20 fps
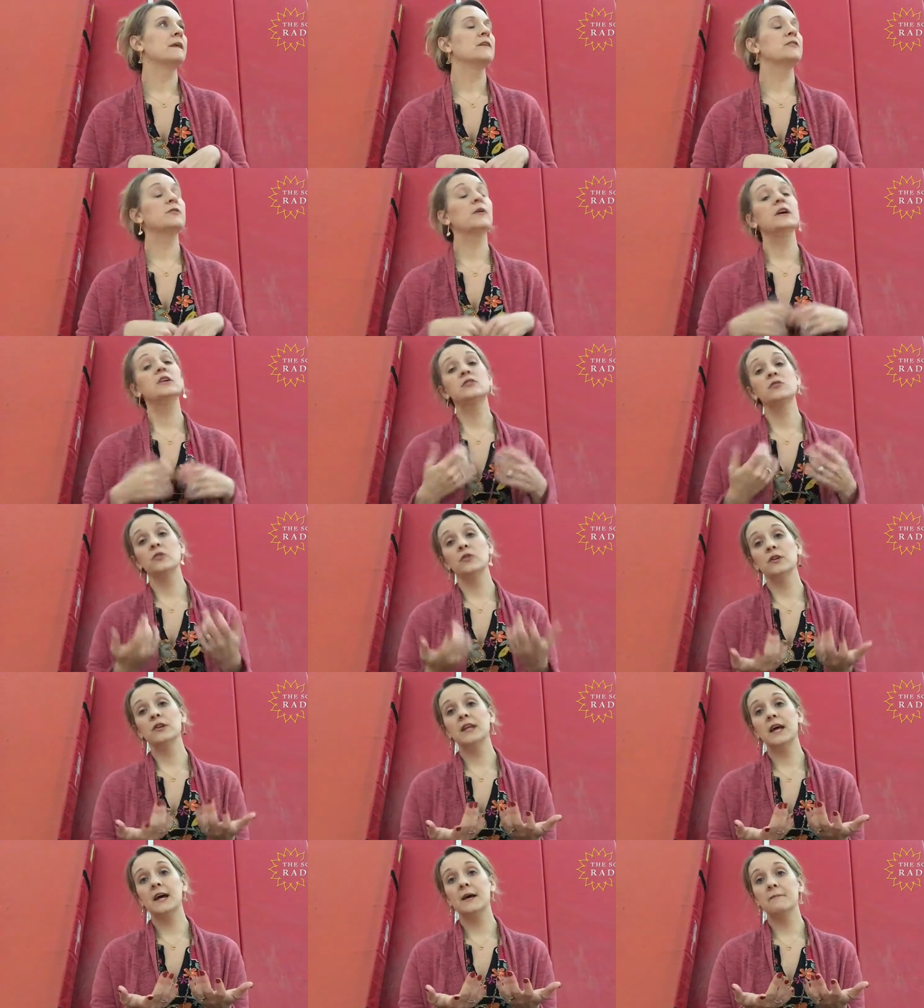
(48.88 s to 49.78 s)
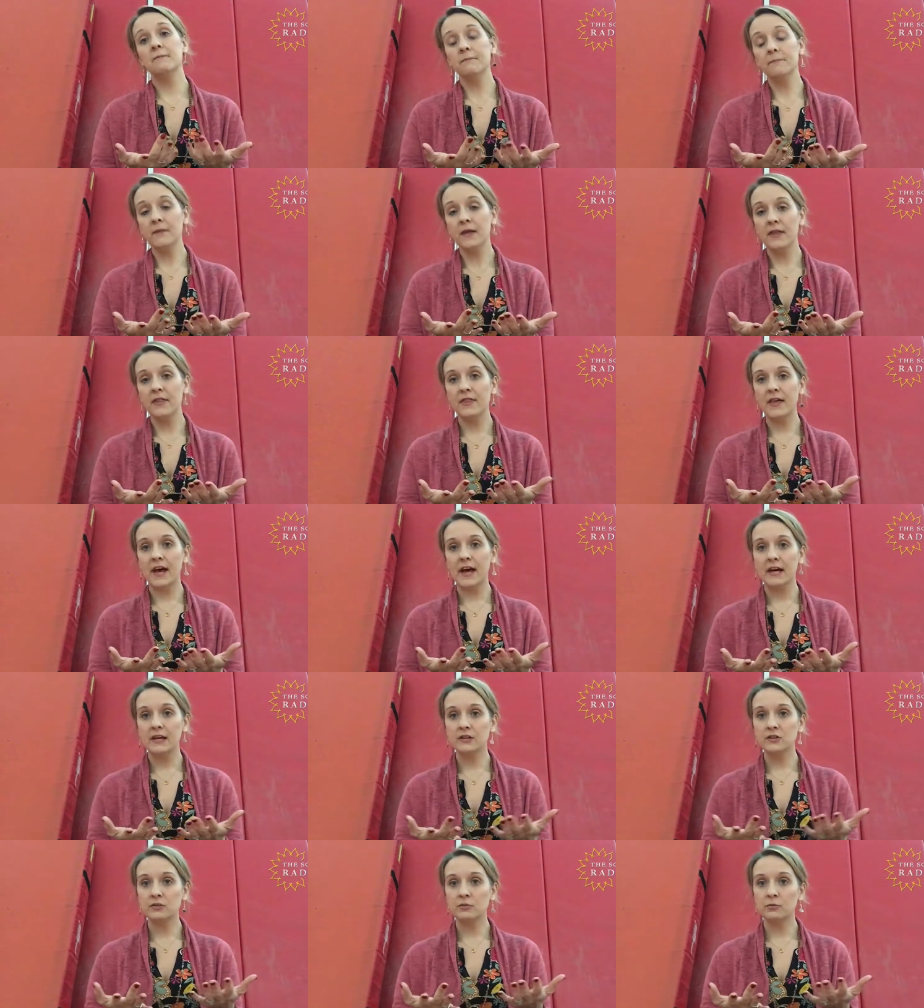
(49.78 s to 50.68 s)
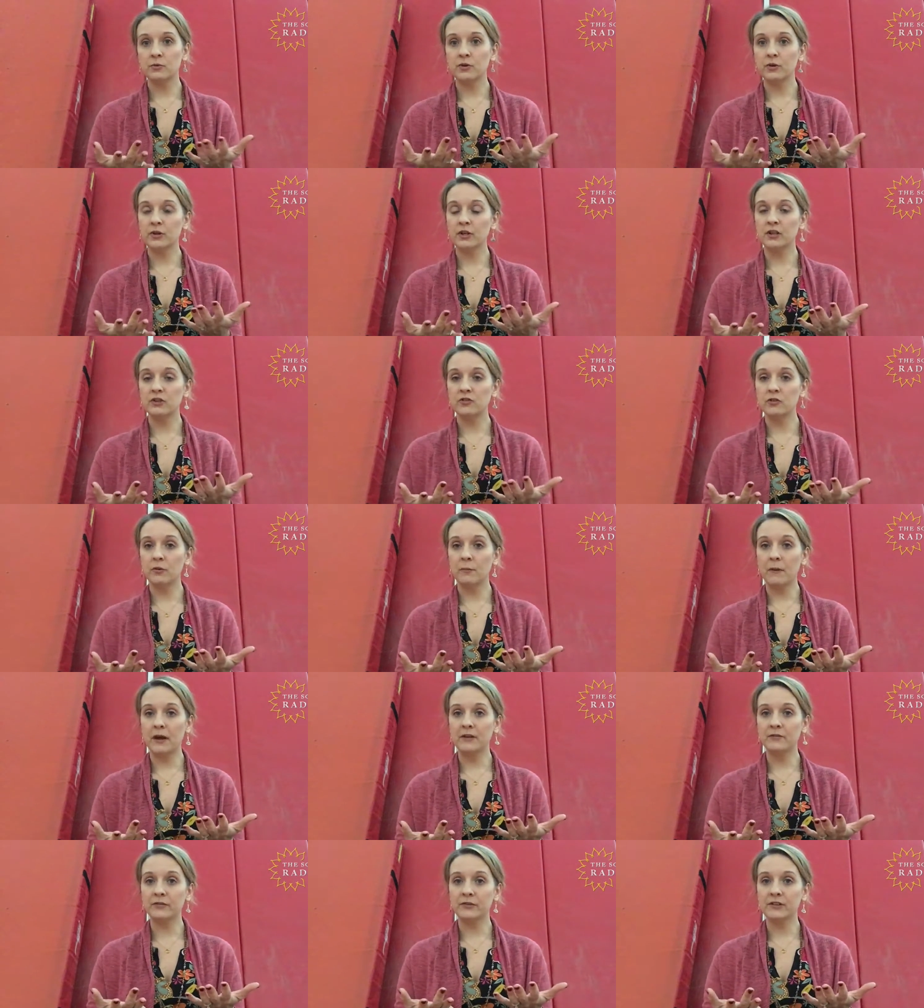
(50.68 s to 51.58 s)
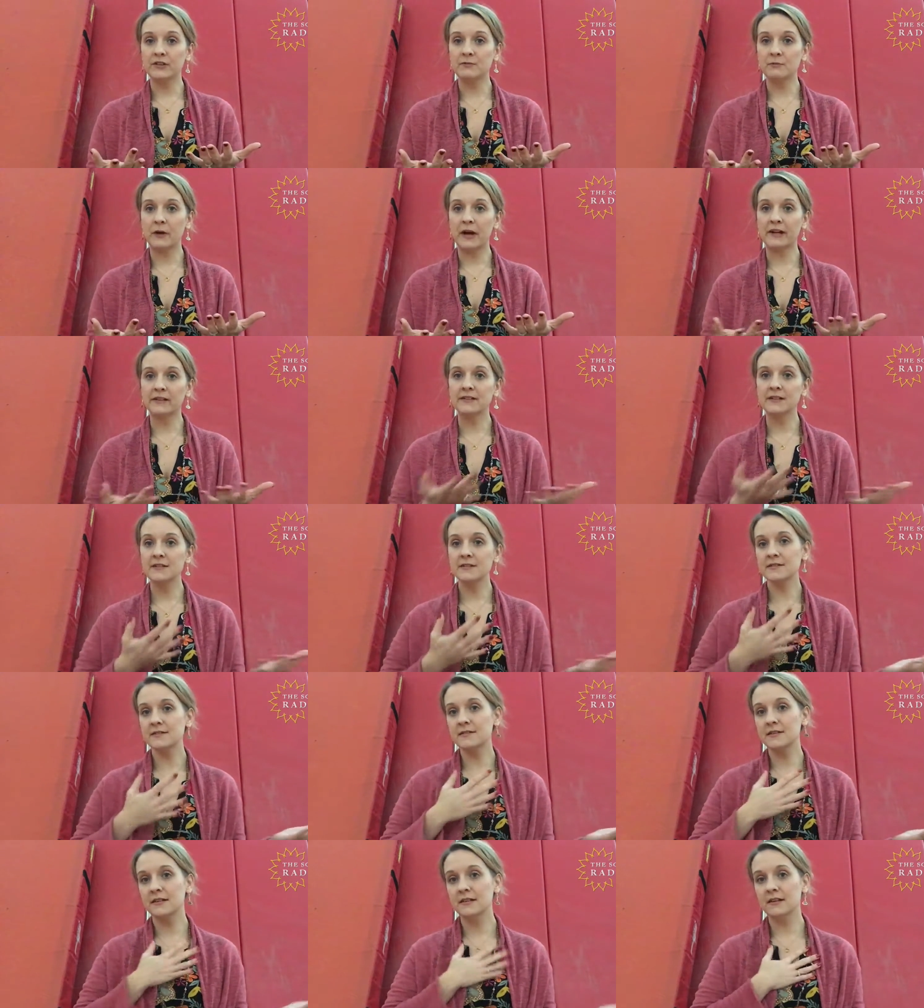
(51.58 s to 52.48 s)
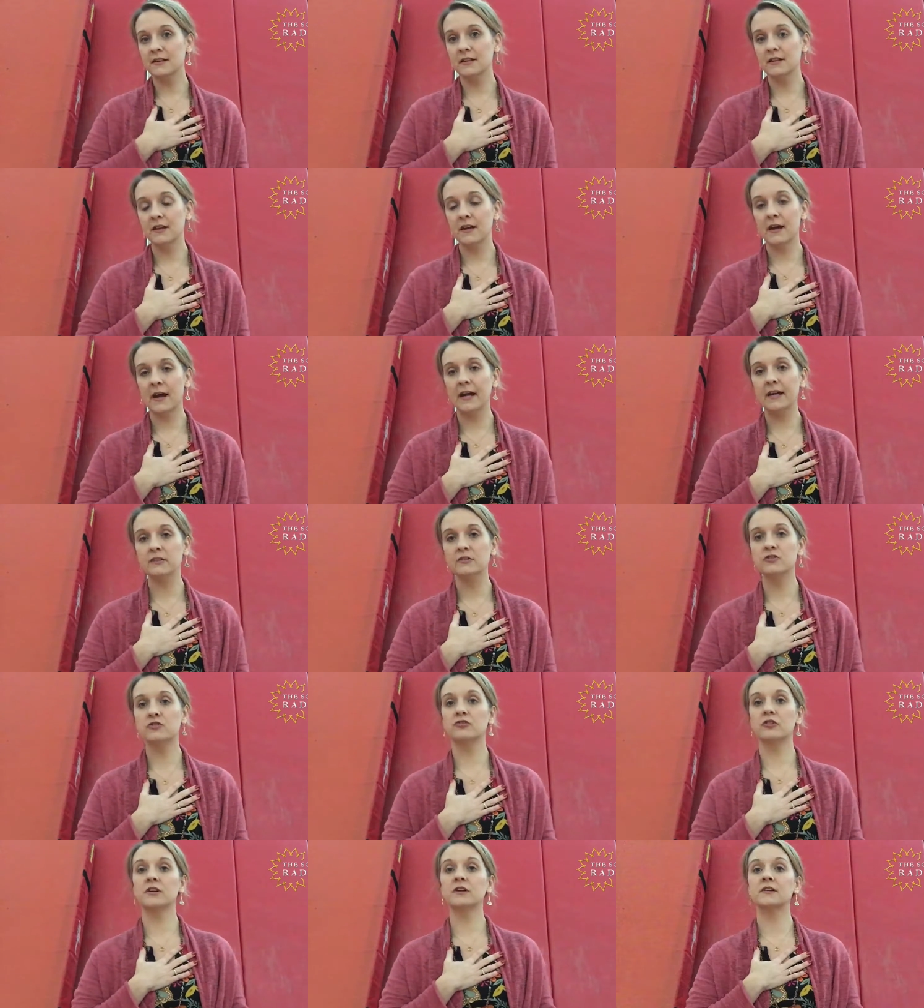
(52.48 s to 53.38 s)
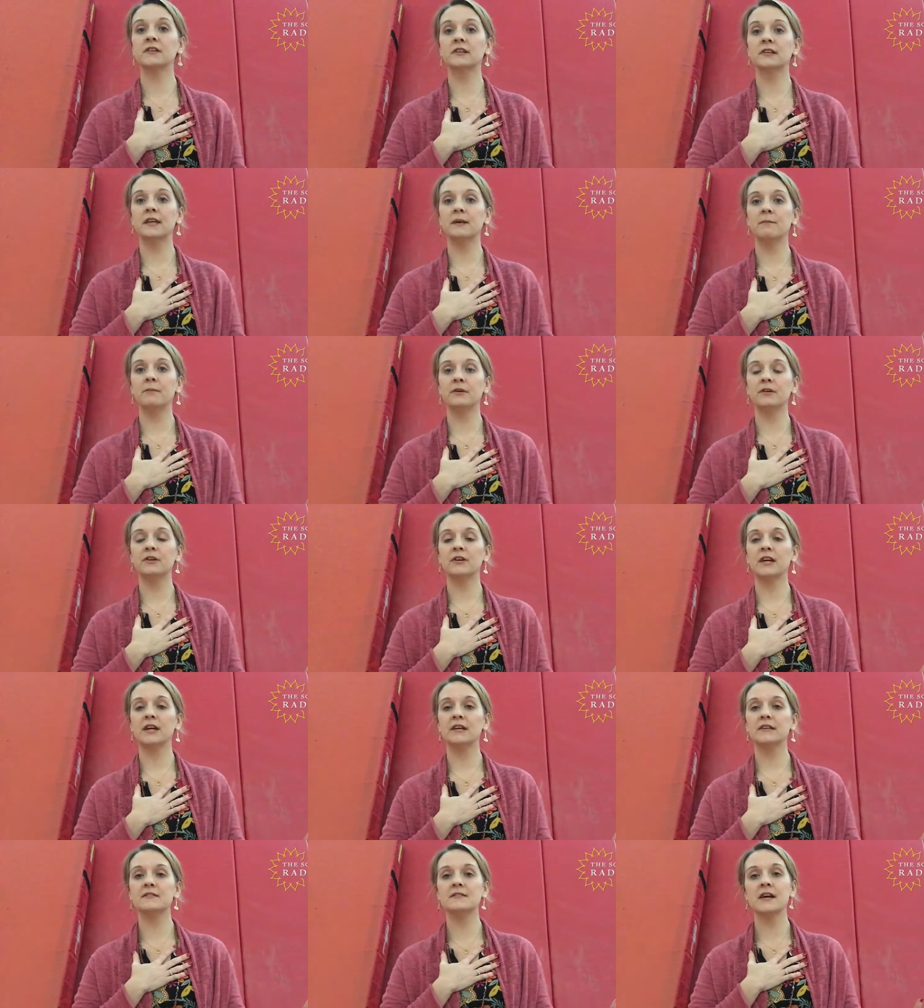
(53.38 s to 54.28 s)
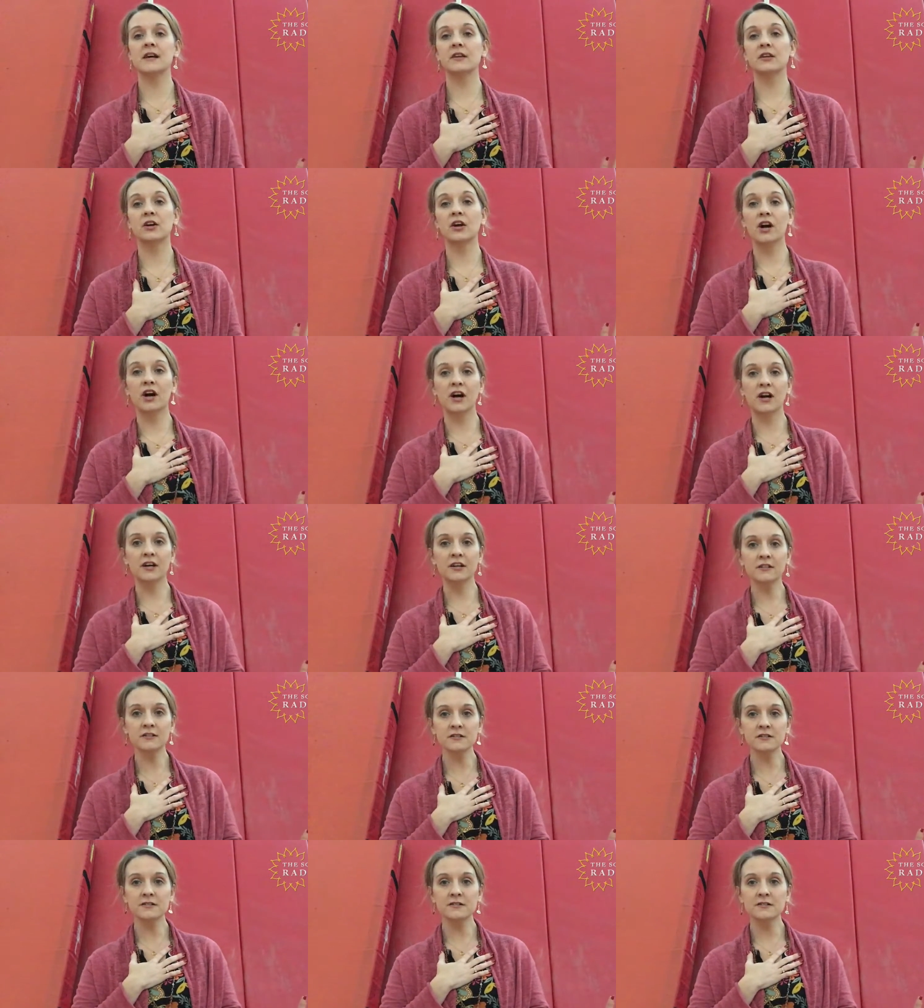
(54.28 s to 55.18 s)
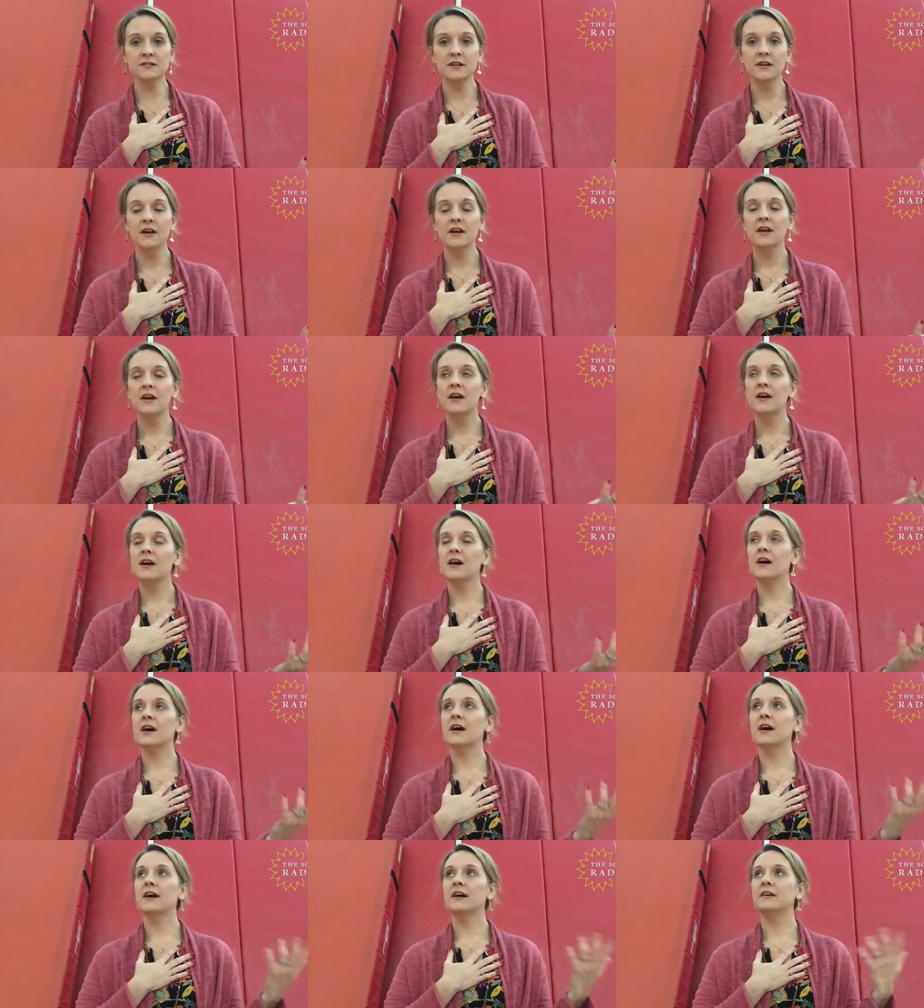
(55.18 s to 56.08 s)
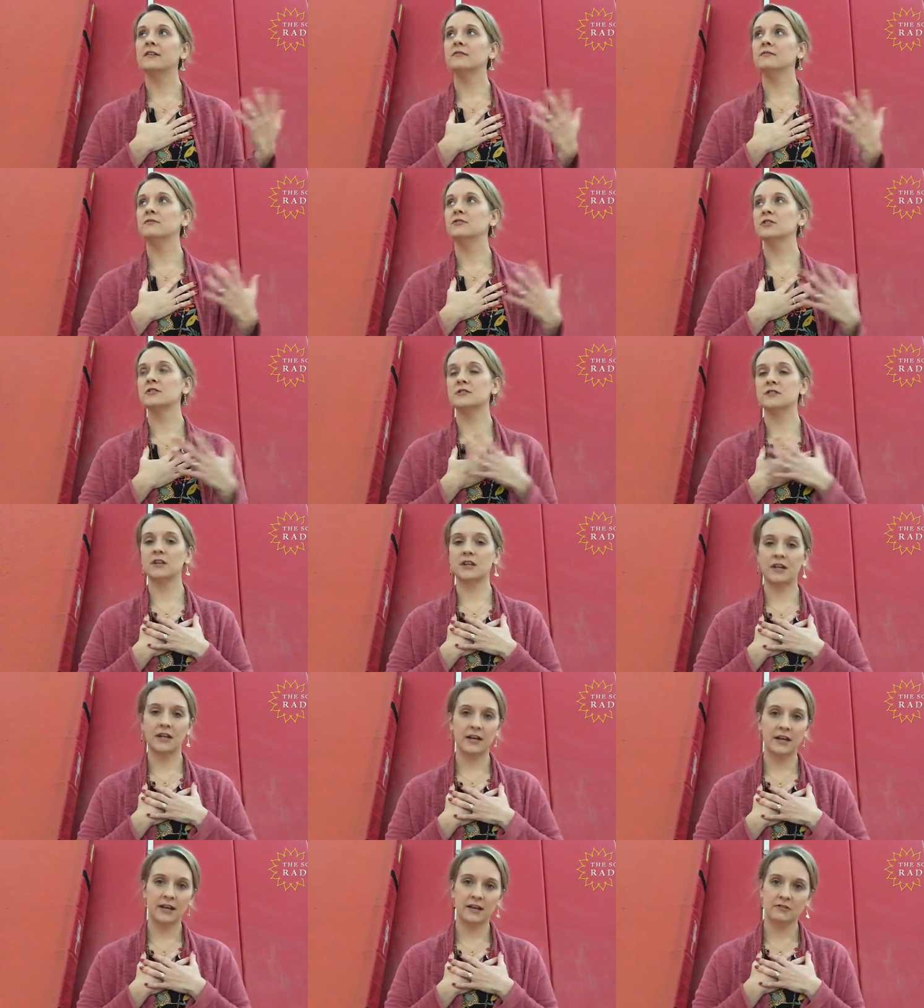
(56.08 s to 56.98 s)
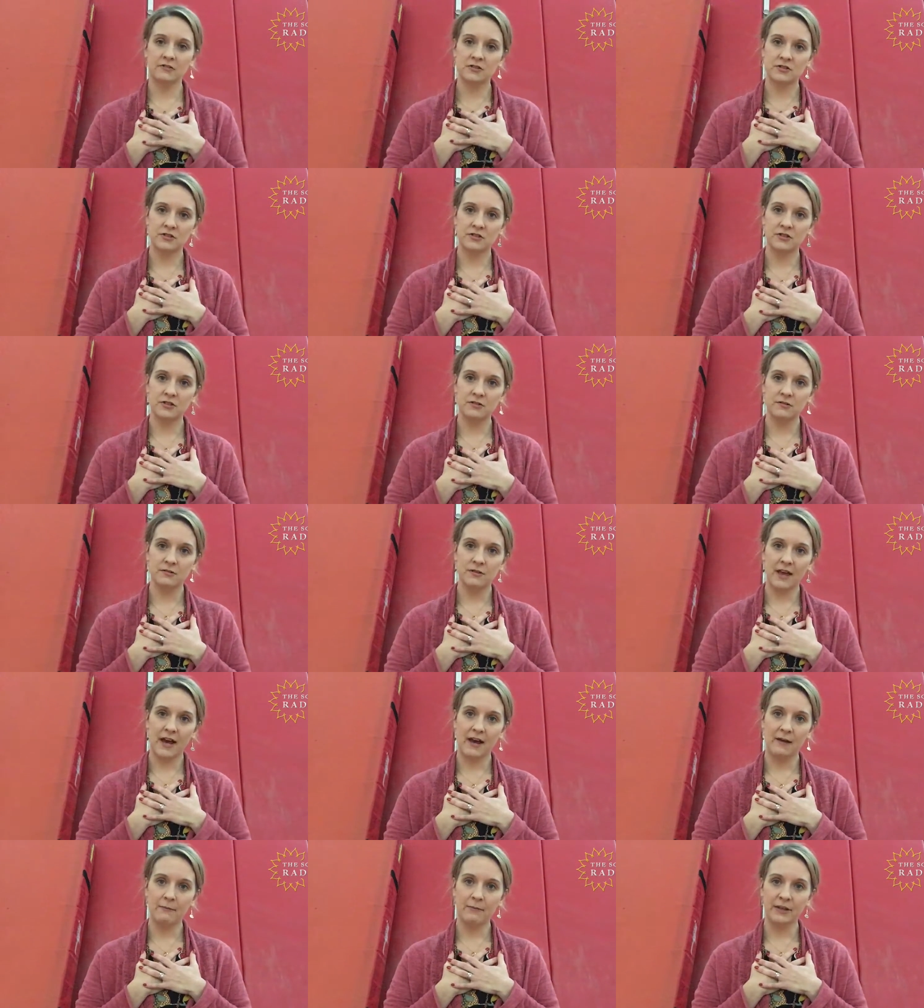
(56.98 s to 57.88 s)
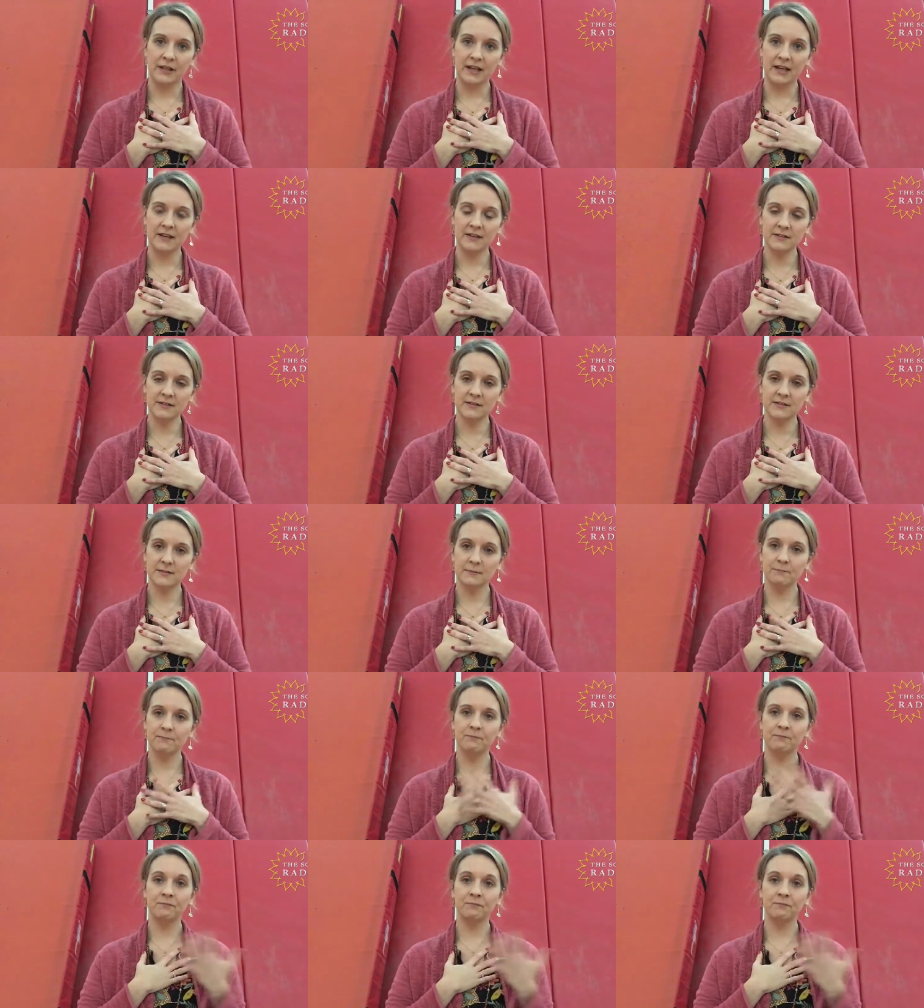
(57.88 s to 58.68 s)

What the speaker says: So I told them that we were going to do a mindfulness practice, and I instruct that they put their hands on their hearts just to connect to that place.